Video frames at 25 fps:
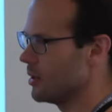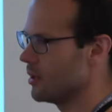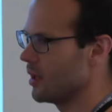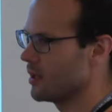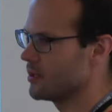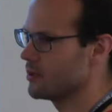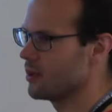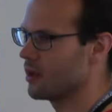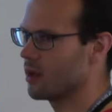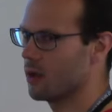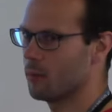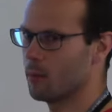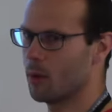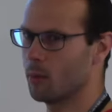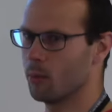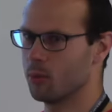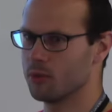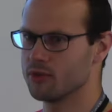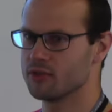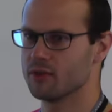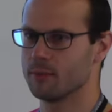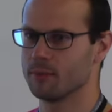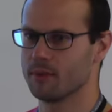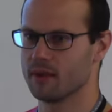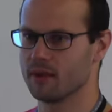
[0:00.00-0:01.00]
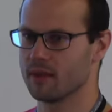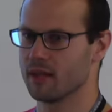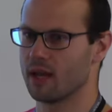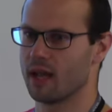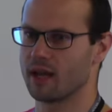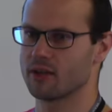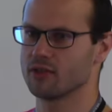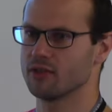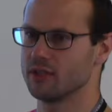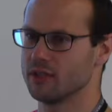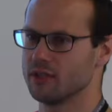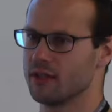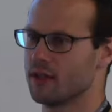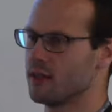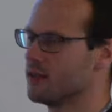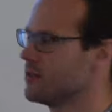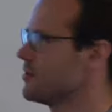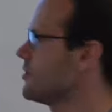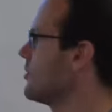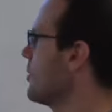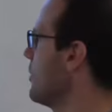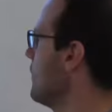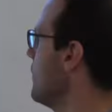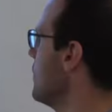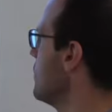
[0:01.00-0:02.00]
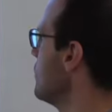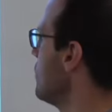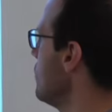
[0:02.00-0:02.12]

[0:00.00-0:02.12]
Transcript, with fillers: like to come up with something that actually does serve this